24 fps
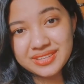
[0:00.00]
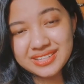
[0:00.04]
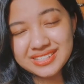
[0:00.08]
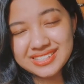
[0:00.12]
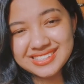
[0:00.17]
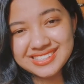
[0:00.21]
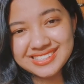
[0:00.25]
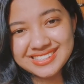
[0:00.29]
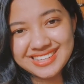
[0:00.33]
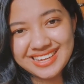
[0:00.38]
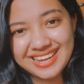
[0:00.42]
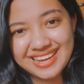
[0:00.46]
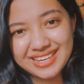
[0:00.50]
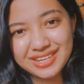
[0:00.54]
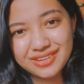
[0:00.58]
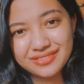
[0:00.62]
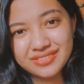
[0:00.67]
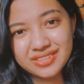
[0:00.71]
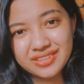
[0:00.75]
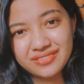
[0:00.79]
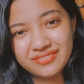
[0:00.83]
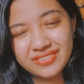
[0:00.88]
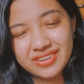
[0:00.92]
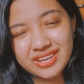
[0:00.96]
this is the end
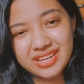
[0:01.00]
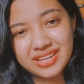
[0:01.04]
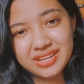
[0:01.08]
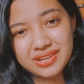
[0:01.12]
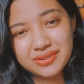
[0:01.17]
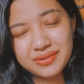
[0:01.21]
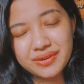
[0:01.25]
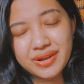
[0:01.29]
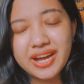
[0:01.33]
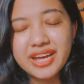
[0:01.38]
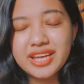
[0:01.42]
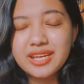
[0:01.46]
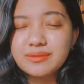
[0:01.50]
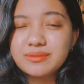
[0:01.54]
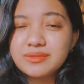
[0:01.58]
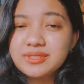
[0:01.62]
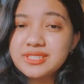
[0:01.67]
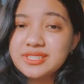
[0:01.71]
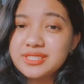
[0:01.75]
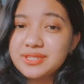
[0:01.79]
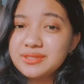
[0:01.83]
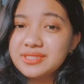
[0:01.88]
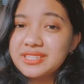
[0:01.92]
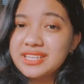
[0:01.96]
of the video. I am
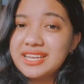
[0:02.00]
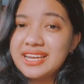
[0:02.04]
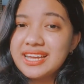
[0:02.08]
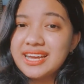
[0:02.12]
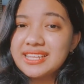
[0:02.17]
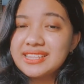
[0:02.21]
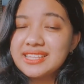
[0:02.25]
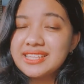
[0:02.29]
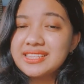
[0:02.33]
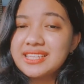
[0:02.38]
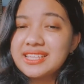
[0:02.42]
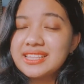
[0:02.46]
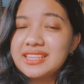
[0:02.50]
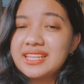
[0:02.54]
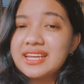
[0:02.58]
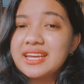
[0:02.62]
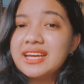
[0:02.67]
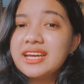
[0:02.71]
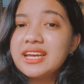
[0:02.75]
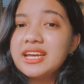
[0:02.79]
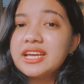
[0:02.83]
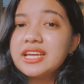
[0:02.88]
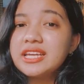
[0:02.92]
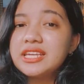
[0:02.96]
so delighted that
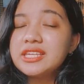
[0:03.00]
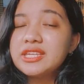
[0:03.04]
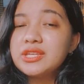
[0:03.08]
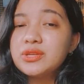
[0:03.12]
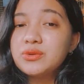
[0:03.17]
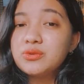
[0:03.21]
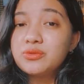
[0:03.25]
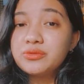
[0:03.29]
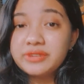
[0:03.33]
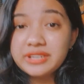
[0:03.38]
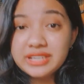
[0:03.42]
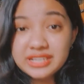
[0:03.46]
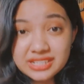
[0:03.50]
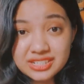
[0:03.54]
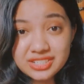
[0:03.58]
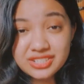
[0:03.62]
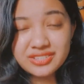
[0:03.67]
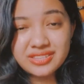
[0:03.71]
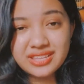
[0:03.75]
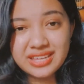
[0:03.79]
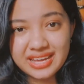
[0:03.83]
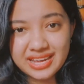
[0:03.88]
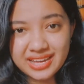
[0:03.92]
you reached the